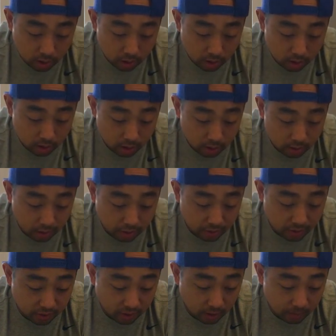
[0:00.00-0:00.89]
Uh, the
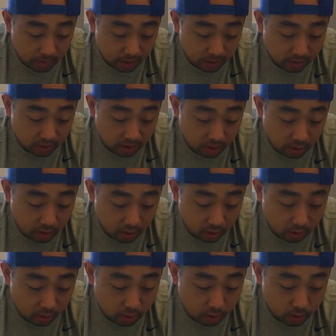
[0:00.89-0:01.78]
theme is
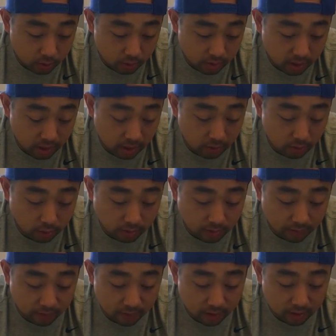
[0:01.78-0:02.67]
heroes, heroes
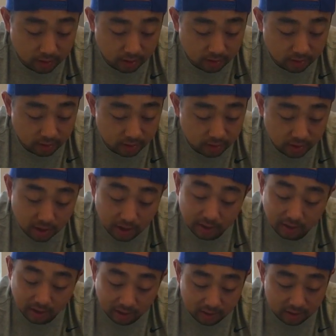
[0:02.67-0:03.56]
and villains,
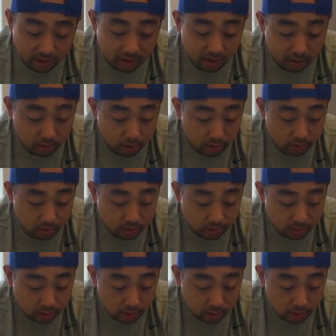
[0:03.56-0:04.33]
unlikely heroes.